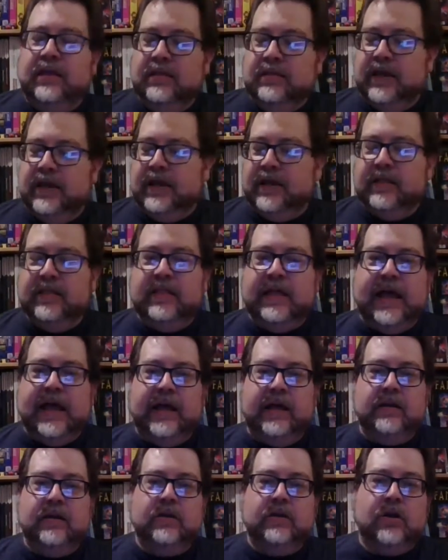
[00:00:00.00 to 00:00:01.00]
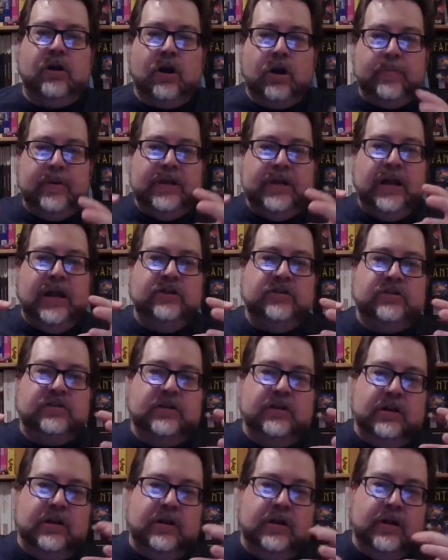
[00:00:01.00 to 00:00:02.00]
that
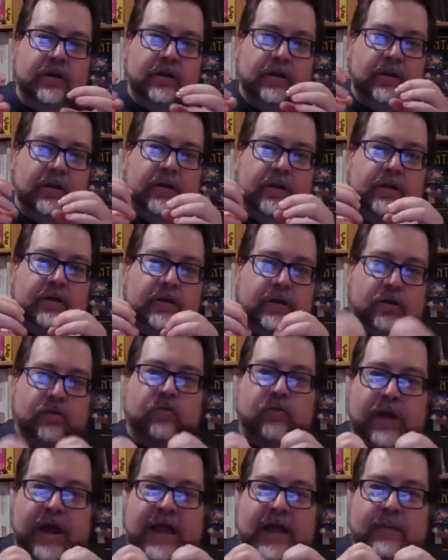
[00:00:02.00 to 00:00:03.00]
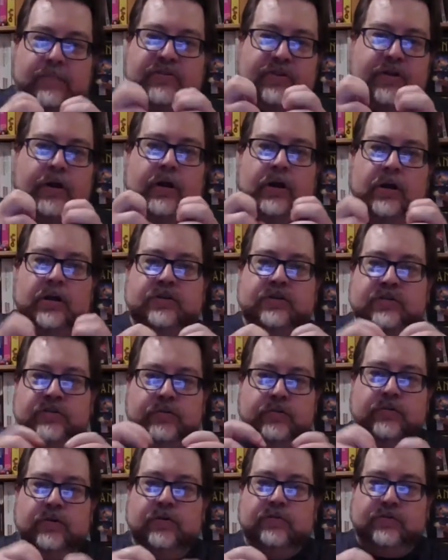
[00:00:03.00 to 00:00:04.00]
carbonation grabs
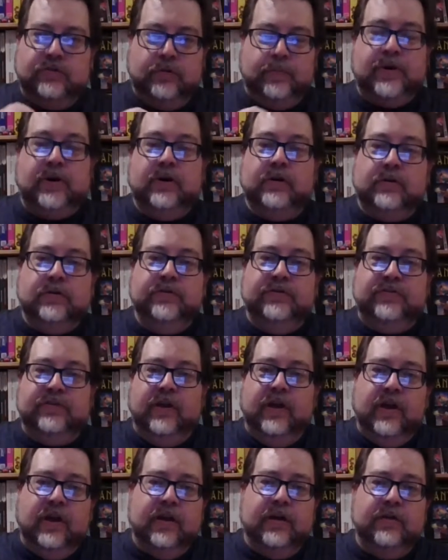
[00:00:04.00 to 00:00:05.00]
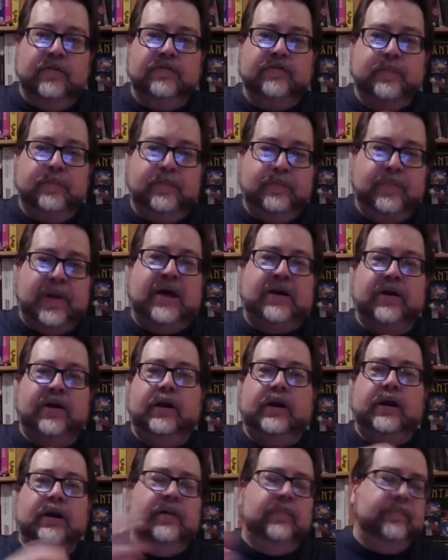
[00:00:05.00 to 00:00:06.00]
onto those little particles of
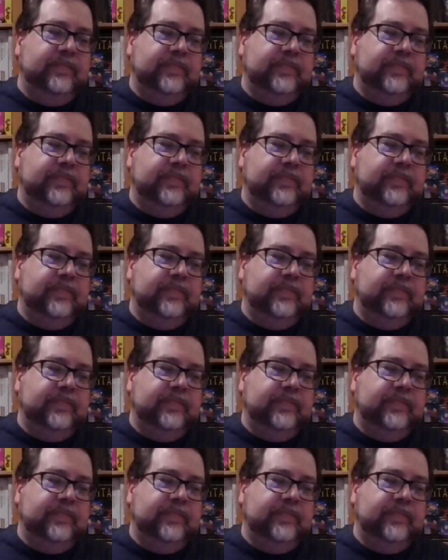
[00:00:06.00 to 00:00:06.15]
powder.